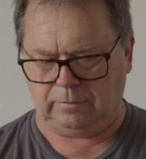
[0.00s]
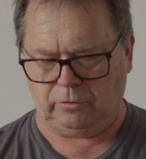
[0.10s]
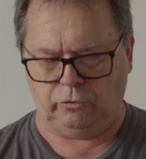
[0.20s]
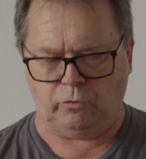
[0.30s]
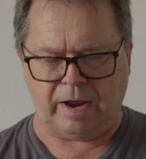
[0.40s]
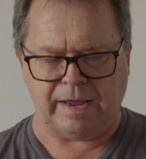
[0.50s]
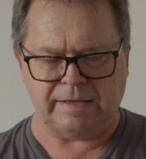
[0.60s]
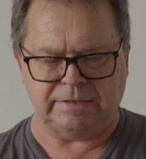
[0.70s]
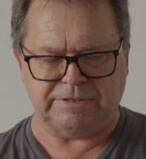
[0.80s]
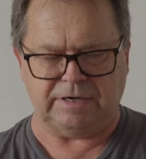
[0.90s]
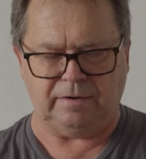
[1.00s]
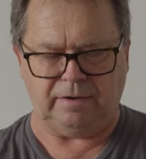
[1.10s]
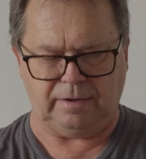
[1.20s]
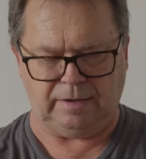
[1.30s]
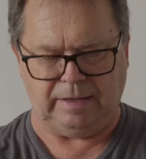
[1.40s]
arrange
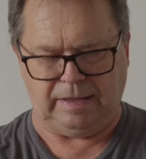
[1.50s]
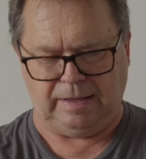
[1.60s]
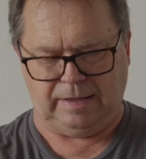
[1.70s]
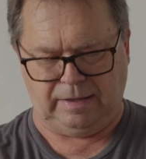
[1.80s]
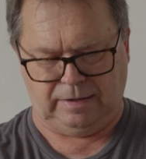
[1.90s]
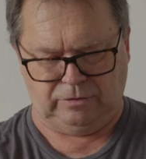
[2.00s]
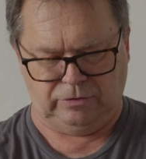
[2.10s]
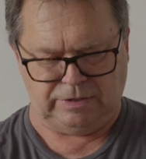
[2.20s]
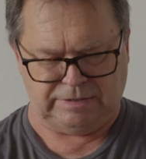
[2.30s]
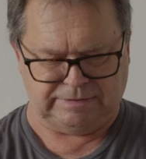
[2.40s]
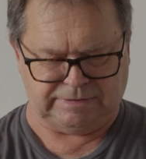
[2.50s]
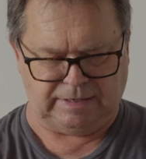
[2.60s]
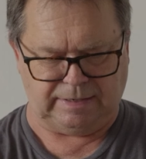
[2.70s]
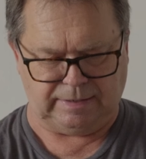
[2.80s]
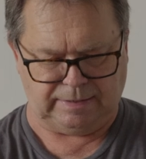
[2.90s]
these
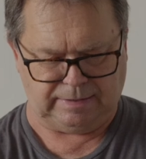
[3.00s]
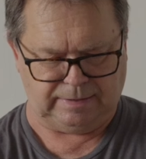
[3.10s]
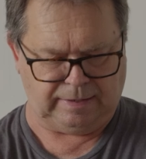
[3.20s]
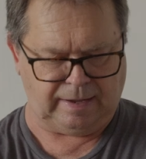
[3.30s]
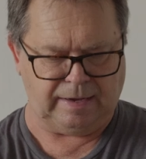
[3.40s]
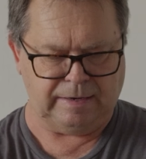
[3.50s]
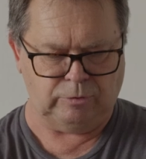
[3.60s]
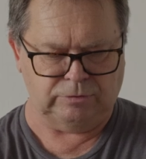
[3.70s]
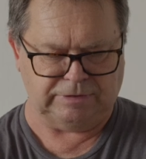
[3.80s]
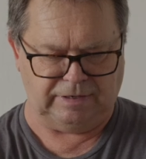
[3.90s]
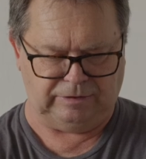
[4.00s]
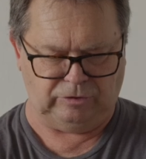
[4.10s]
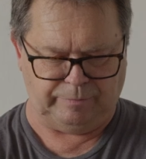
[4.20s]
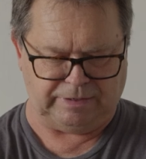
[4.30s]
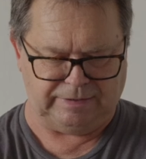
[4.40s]
cables a
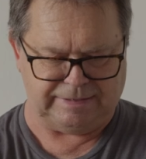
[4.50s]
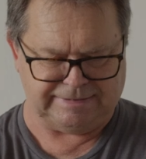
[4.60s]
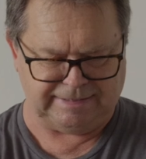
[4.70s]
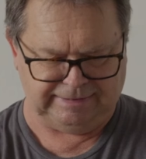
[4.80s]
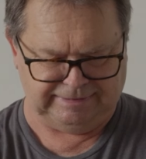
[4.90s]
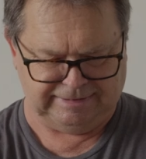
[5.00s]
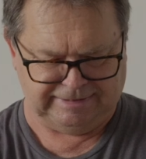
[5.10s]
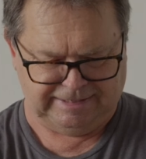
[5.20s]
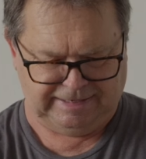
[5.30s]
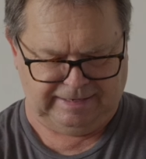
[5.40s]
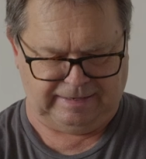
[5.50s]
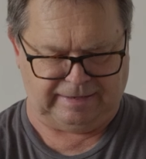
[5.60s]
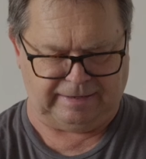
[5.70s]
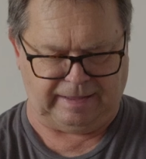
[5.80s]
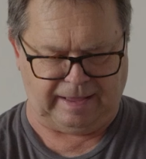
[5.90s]
little bit neater
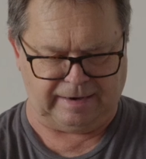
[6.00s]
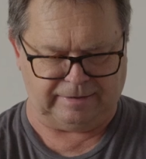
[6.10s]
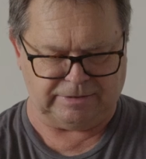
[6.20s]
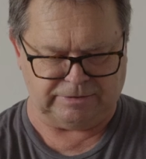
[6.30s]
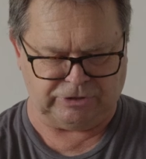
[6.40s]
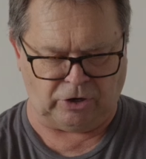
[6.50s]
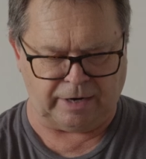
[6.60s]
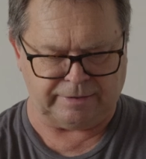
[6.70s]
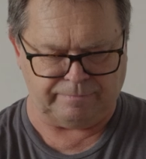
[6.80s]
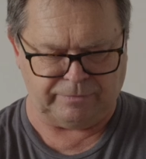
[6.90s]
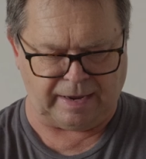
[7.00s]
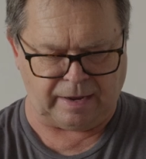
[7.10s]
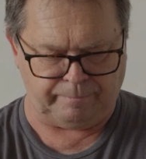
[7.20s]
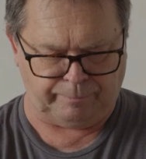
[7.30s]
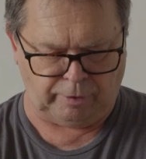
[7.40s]
and tie them
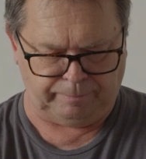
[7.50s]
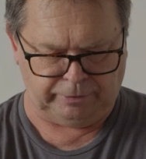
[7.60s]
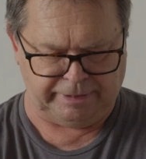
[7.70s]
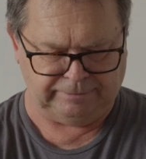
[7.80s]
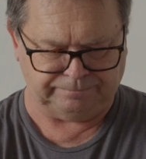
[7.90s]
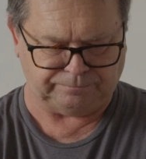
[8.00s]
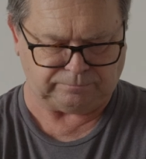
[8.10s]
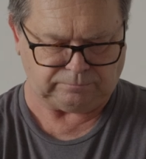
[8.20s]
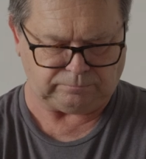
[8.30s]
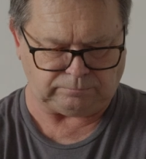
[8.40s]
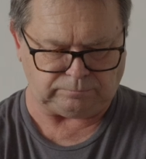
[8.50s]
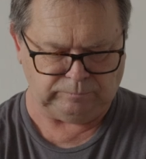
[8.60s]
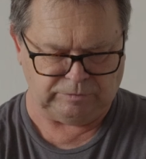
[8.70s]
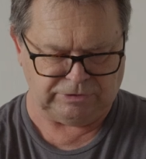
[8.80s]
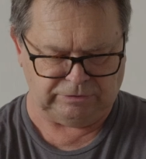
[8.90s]
down properly.
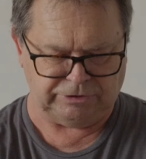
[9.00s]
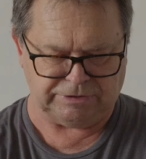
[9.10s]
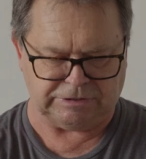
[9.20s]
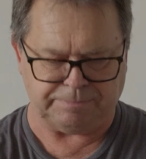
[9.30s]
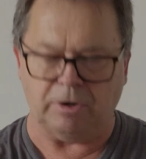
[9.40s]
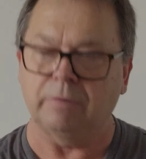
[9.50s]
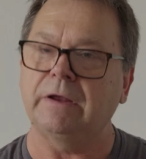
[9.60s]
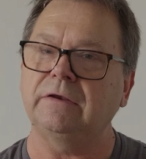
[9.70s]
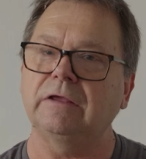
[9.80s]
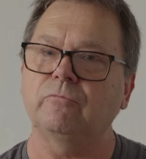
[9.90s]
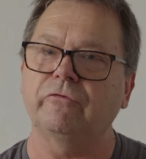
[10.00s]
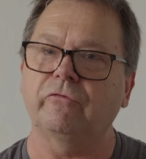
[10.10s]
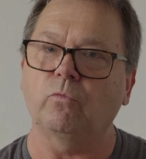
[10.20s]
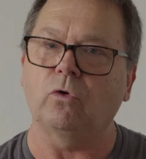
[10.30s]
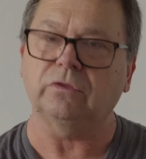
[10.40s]
Still just experimenting with
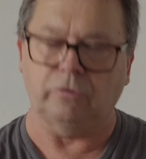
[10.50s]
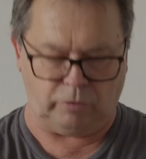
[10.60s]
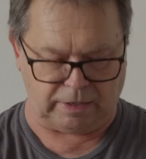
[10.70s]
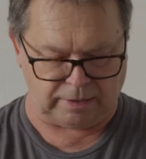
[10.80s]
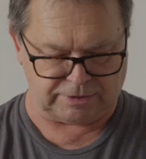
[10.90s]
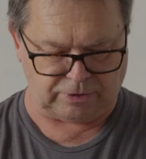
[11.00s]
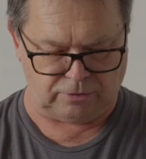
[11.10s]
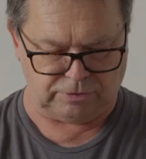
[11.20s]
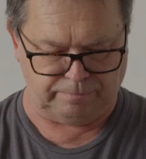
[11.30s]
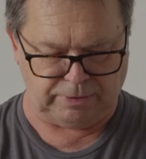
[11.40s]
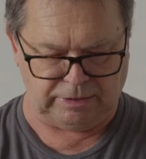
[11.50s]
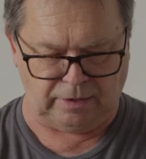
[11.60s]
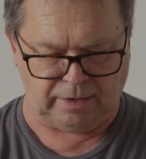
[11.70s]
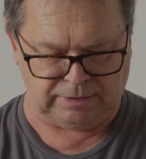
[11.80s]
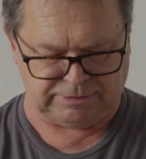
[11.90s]
what the rigging is going to be
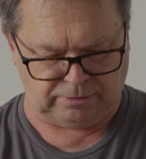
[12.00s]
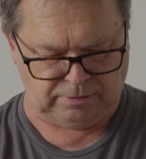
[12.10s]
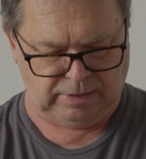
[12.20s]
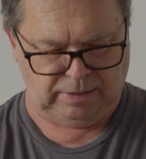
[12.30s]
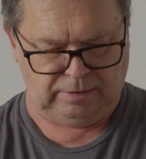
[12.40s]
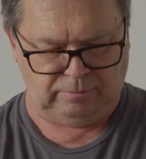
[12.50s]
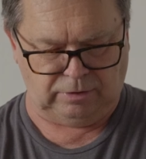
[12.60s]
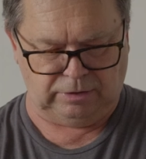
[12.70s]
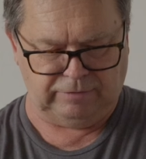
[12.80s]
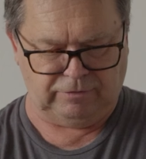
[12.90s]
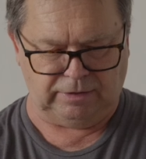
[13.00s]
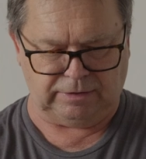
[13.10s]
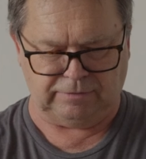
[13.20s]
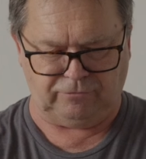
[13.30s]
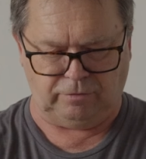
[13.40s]
like, so I'm going to leave it like
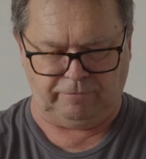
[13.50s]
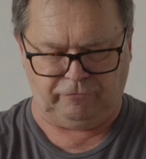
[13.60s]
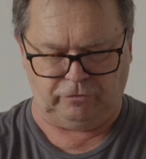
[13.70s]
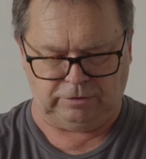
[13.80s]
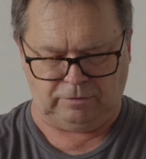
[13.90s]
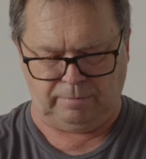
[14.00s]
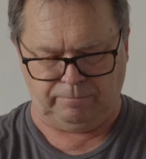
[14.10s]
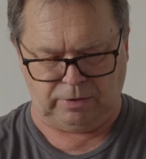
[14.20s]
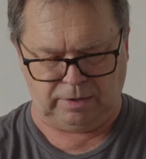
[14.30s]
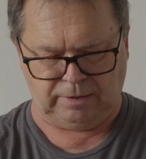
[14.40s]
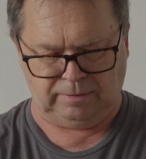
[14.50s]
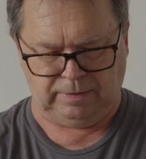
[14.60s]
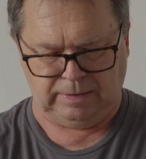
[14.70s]
this for the time being.